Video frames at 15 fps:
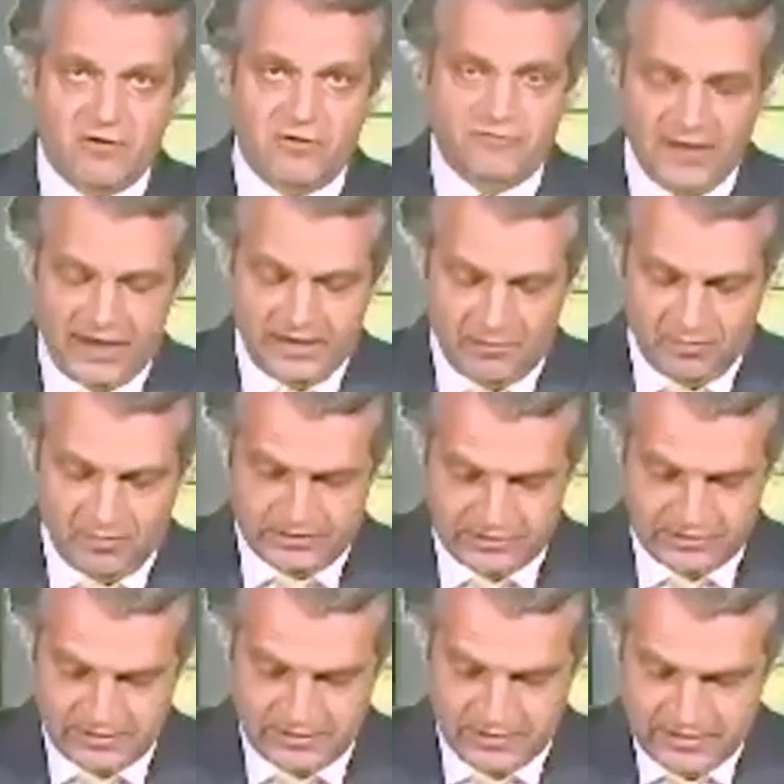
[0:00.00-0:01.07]
of Vanderbilt.
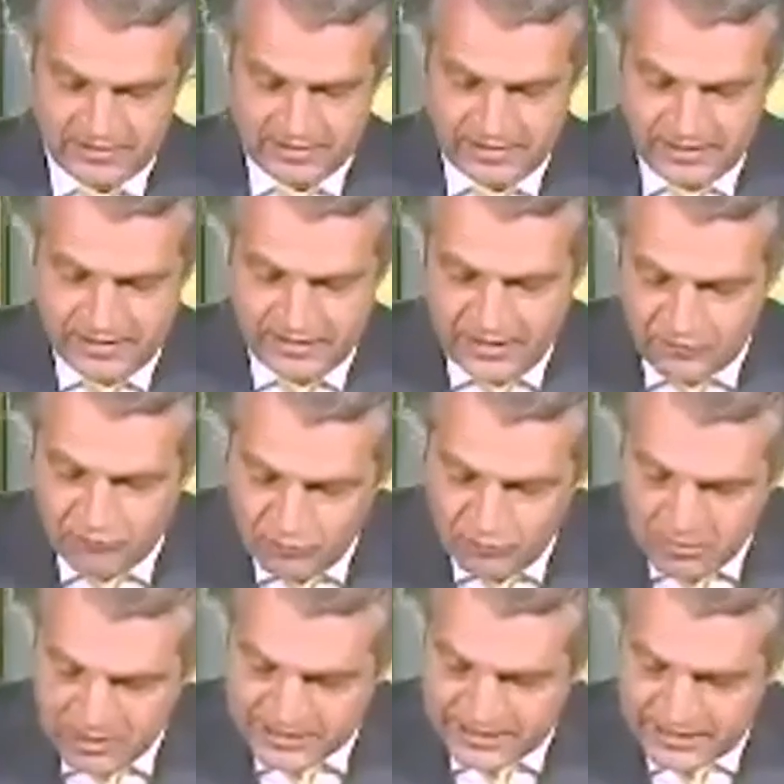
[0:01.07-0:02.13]
There are
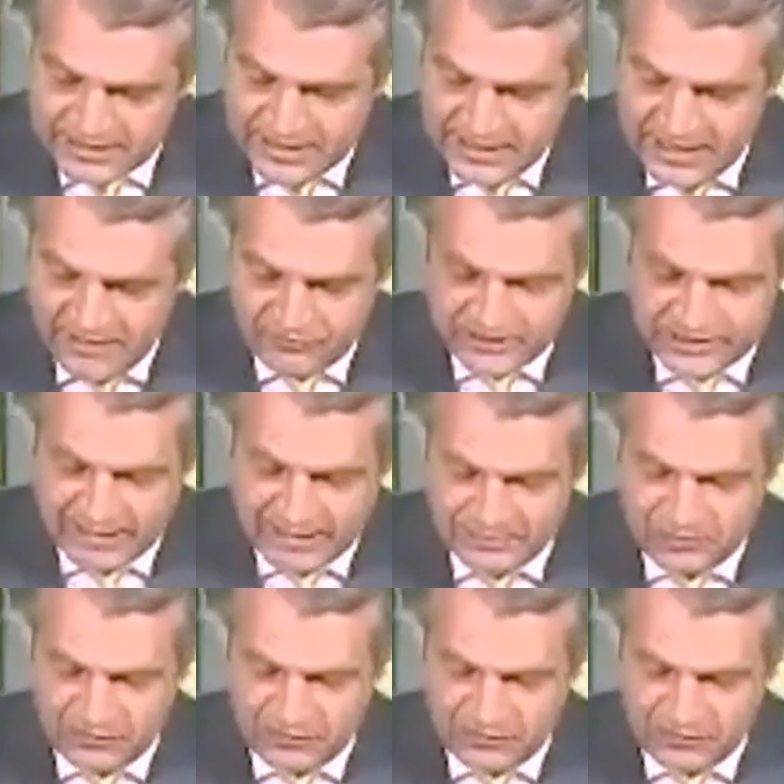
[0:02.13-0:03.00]
rumors that he even slept on